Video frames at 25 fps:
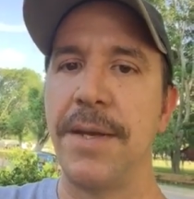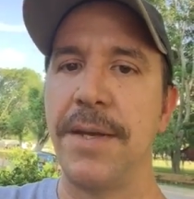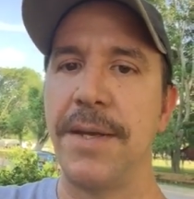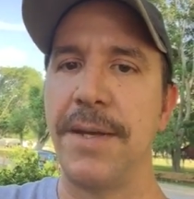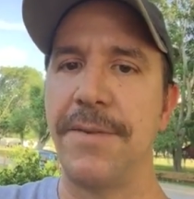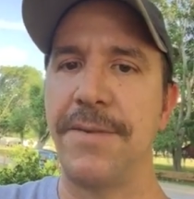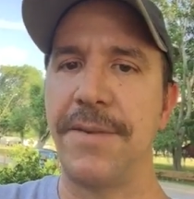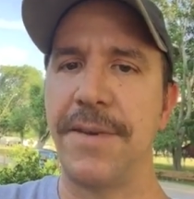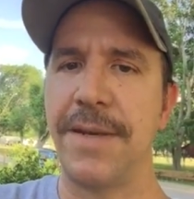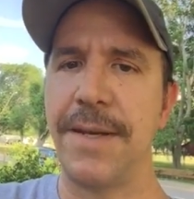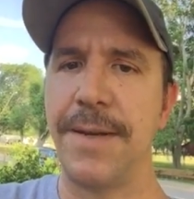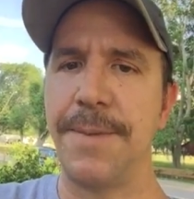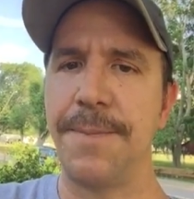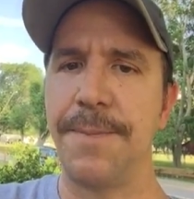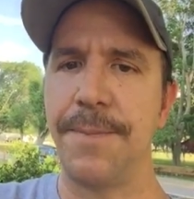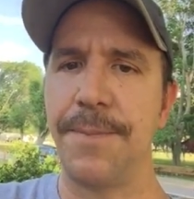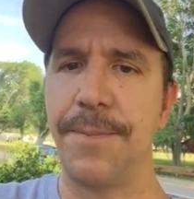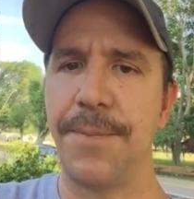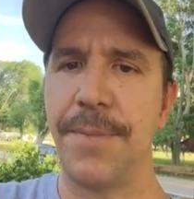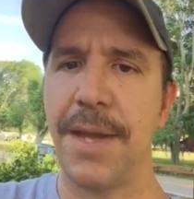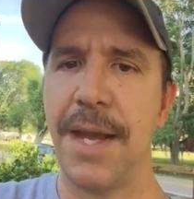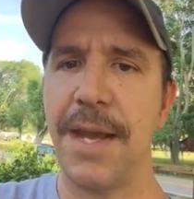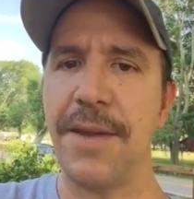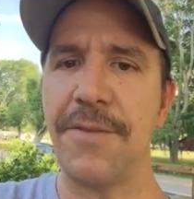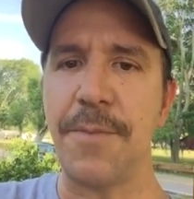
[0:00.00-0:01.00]
You see,
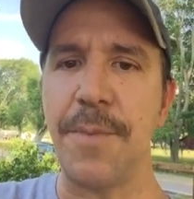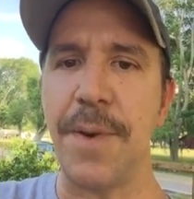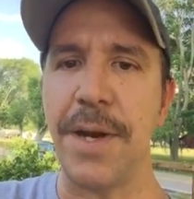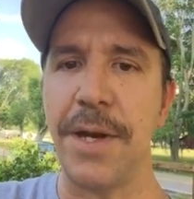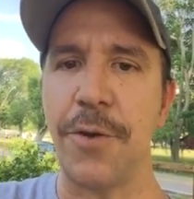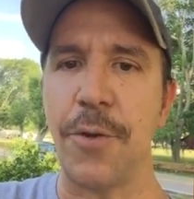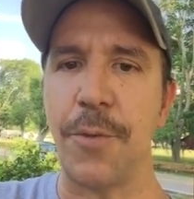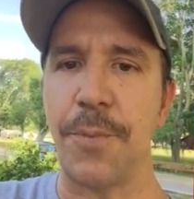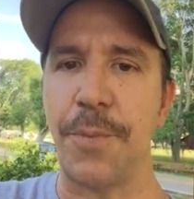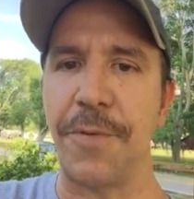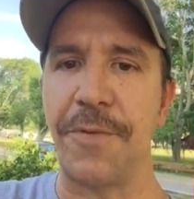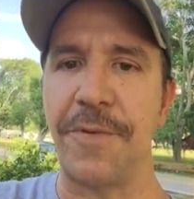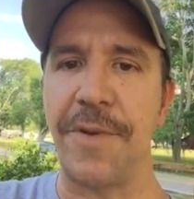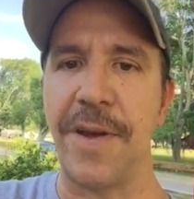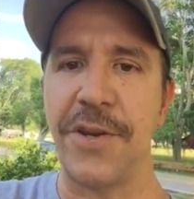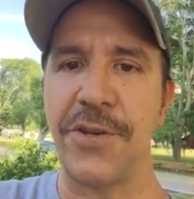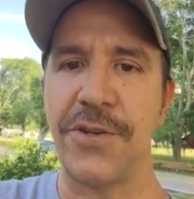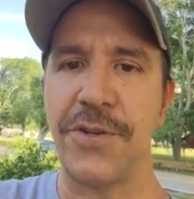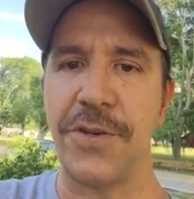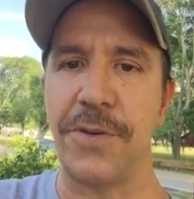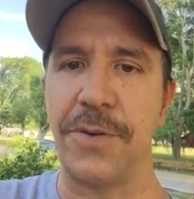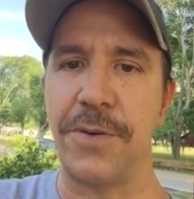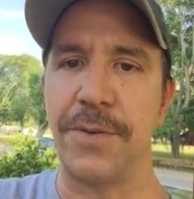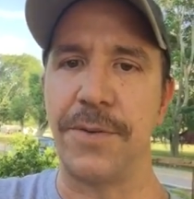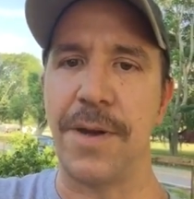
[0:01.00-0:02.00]
as a medical
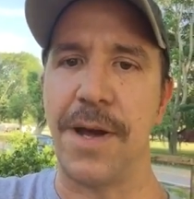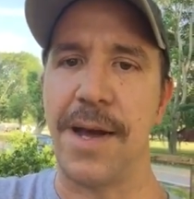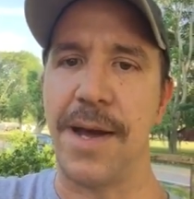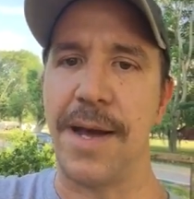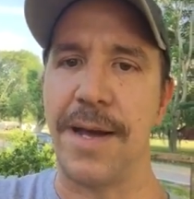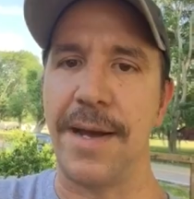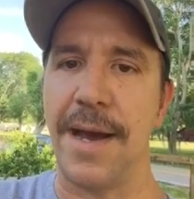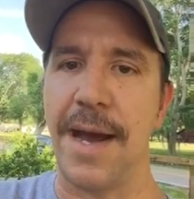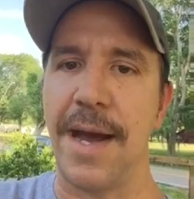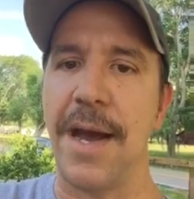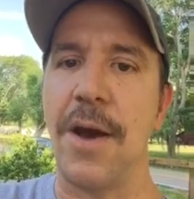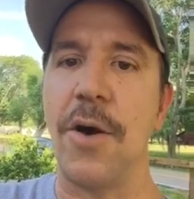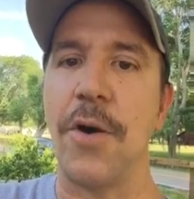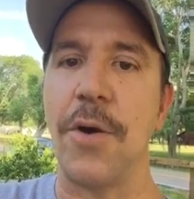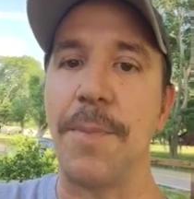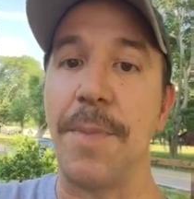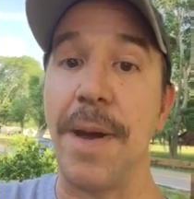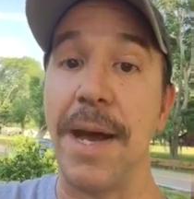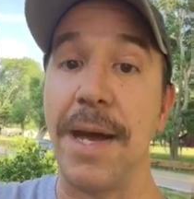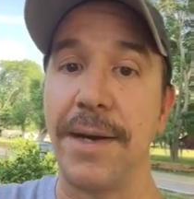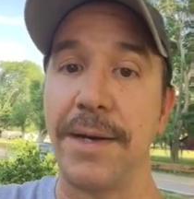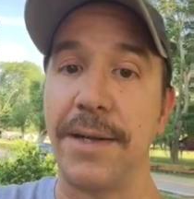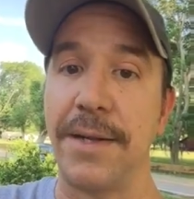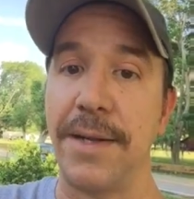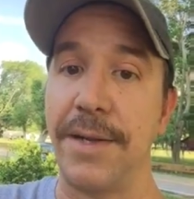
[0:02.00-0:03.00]
professional, I
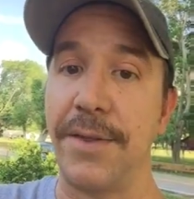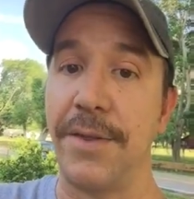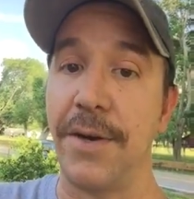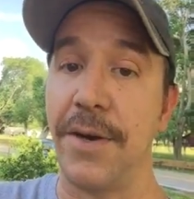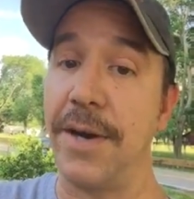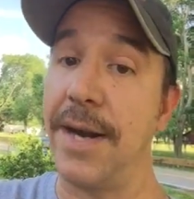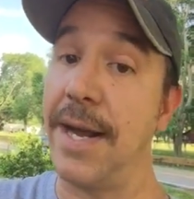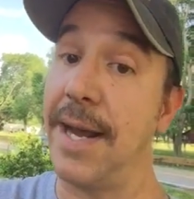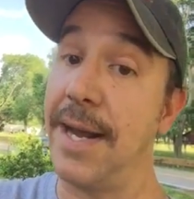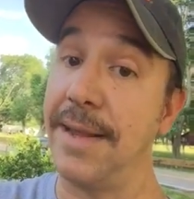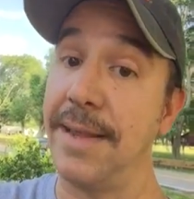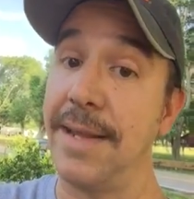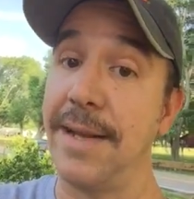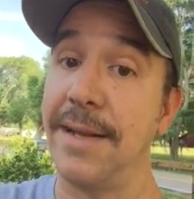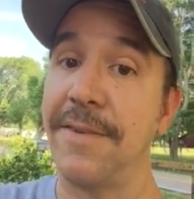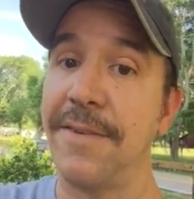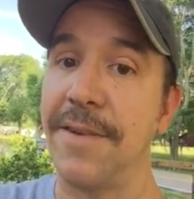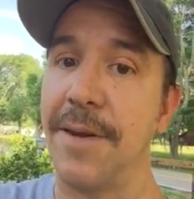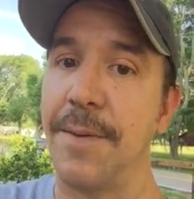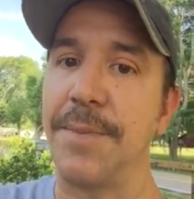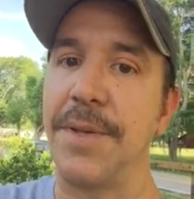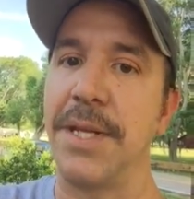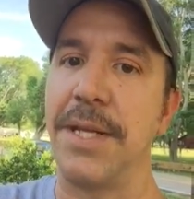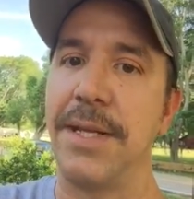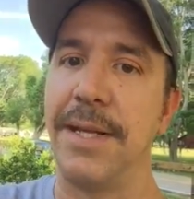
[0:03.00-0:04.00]
automatically thought, hey, that's
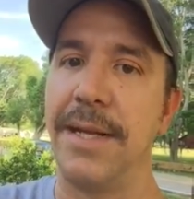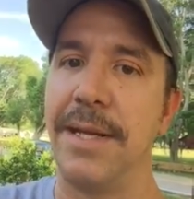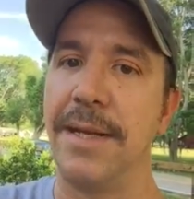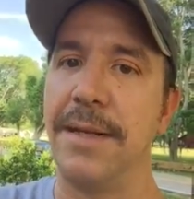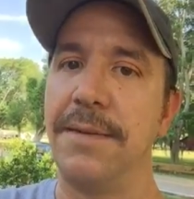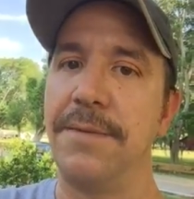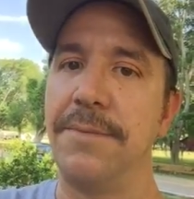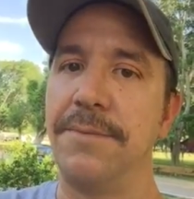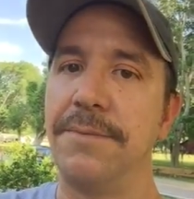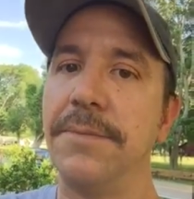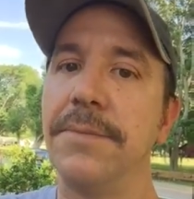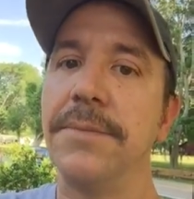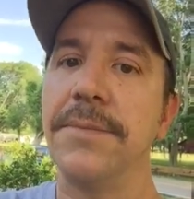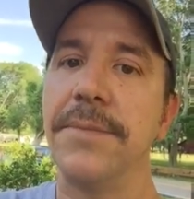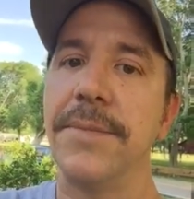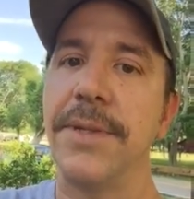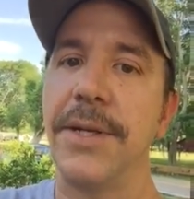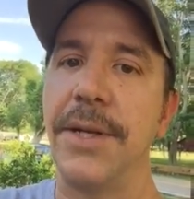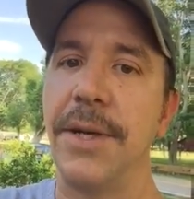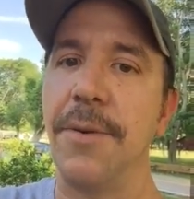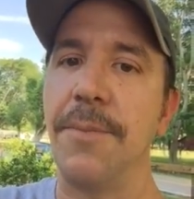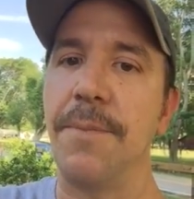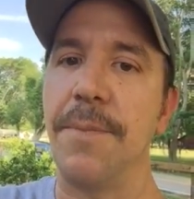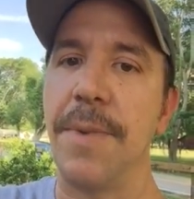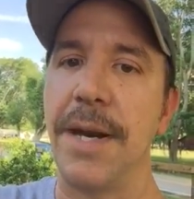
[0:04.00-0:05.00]
something that
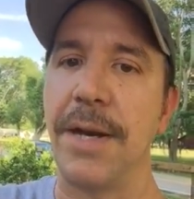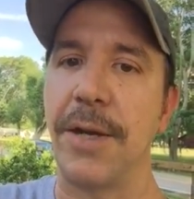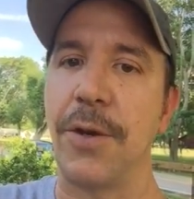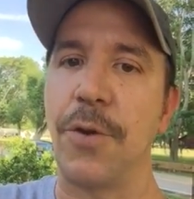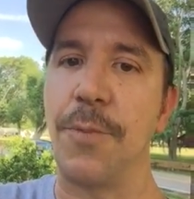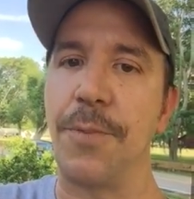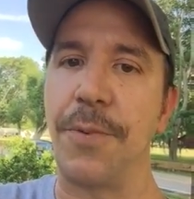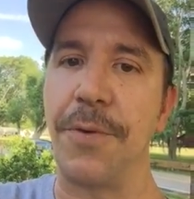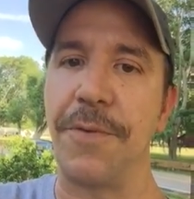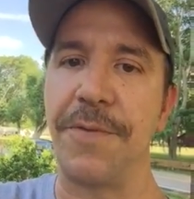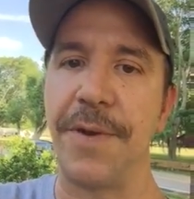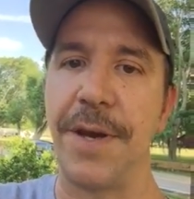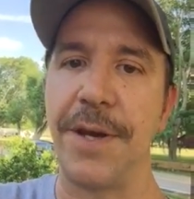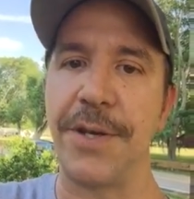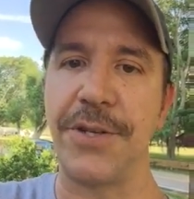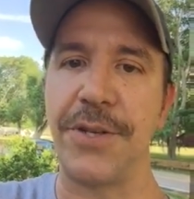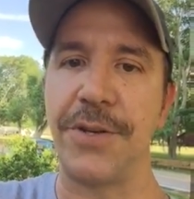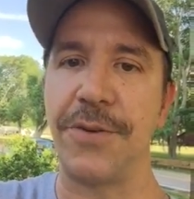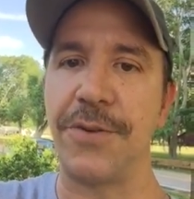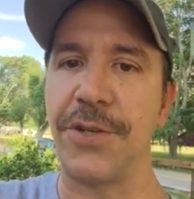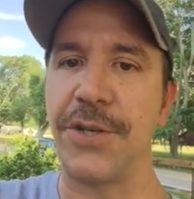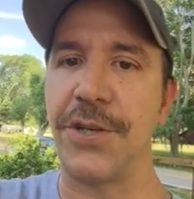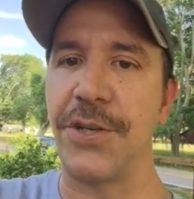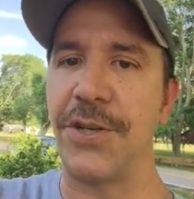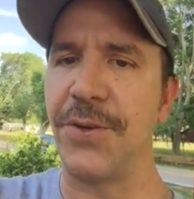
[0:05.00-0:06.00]
medical
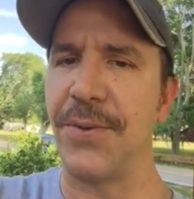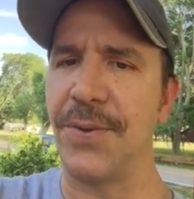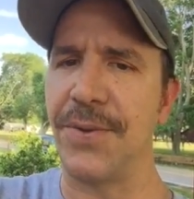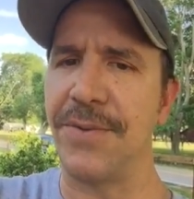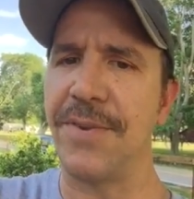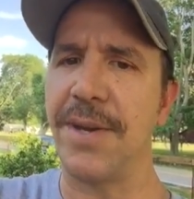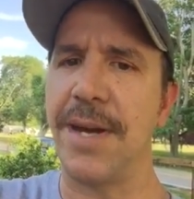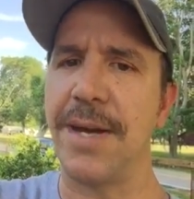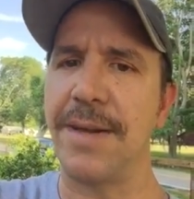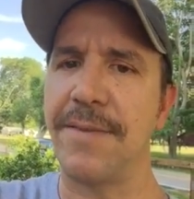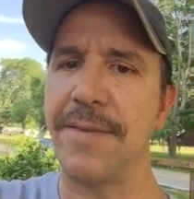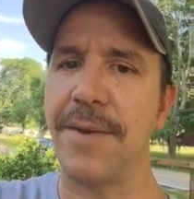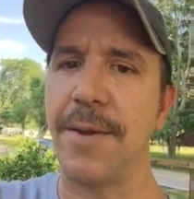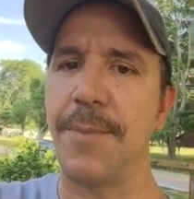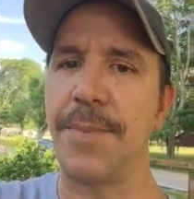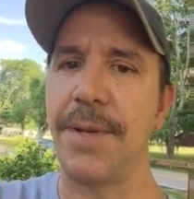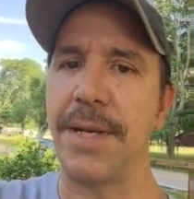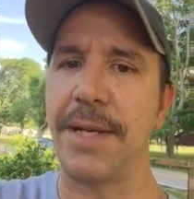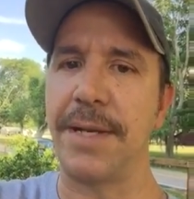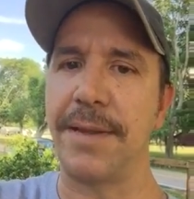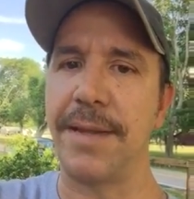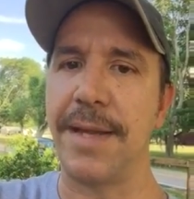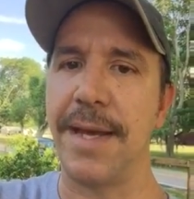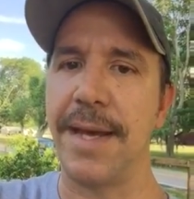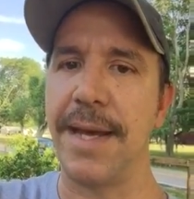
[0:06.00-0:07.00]
professionals should do. It's not
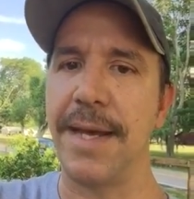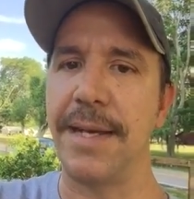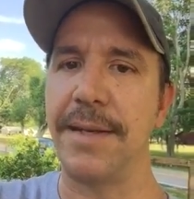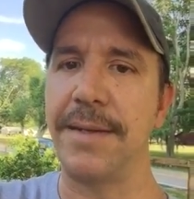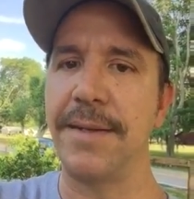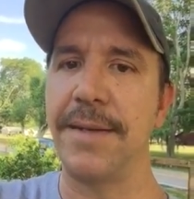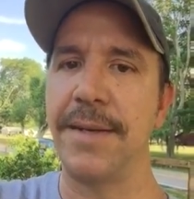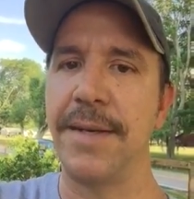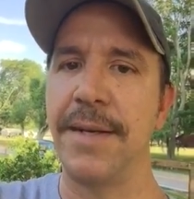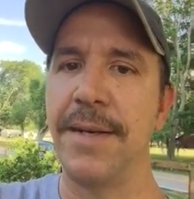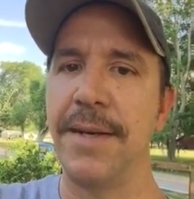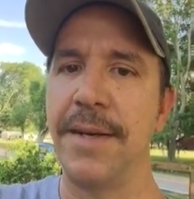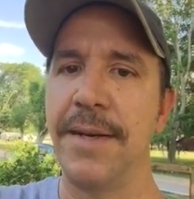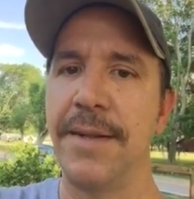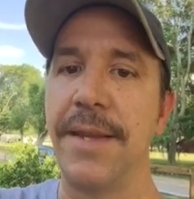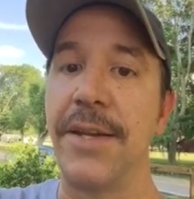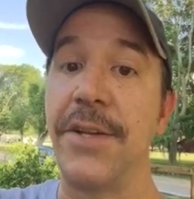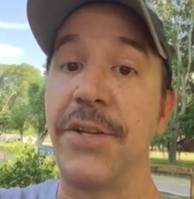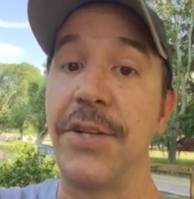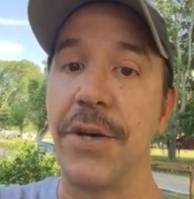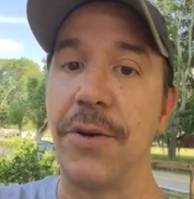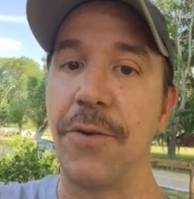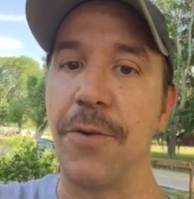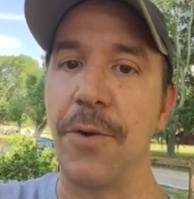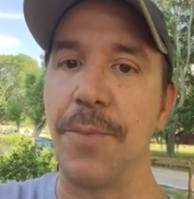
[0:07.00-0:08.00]
something that
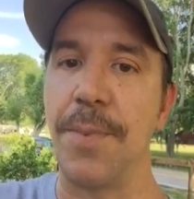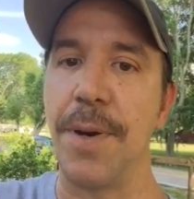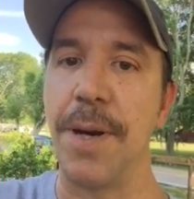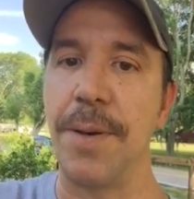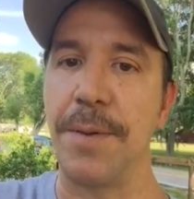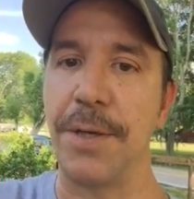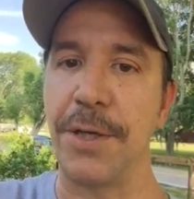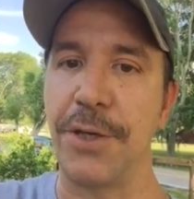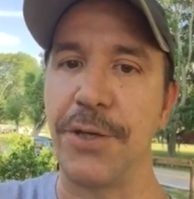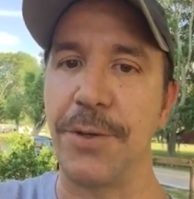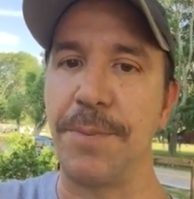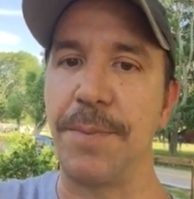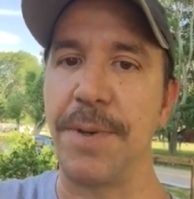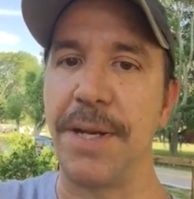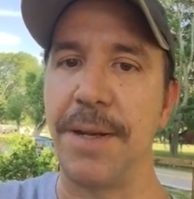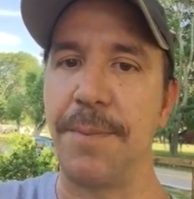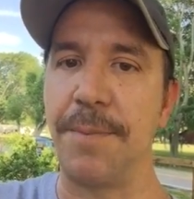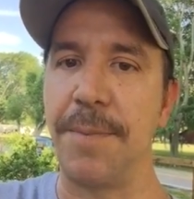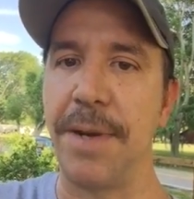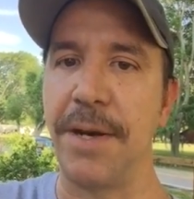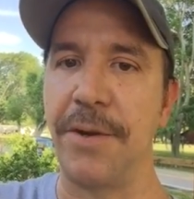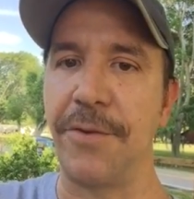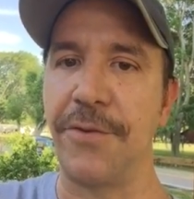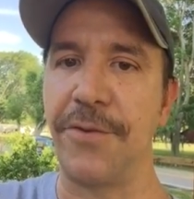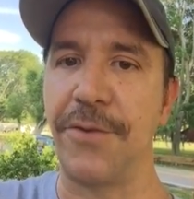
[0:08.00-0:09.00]
the general public should be
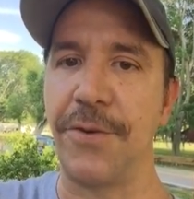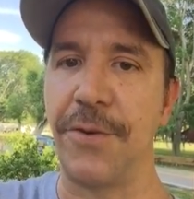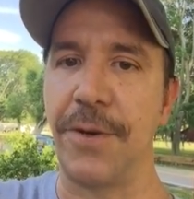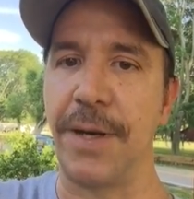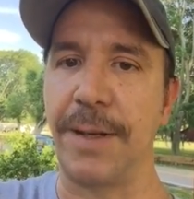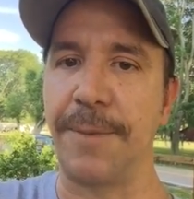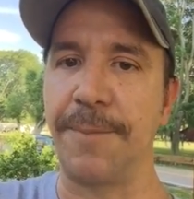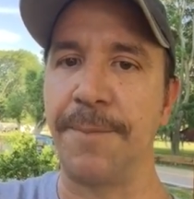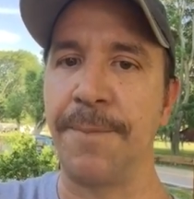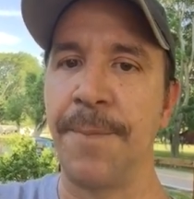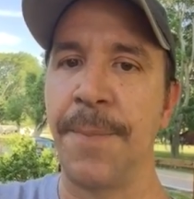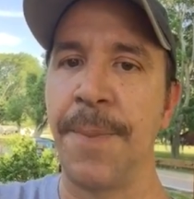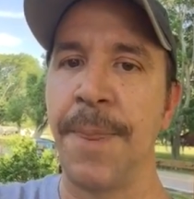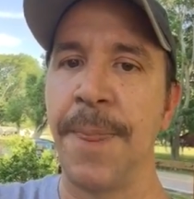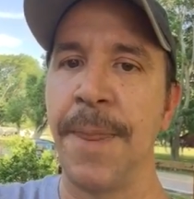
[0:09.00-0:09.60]
administering.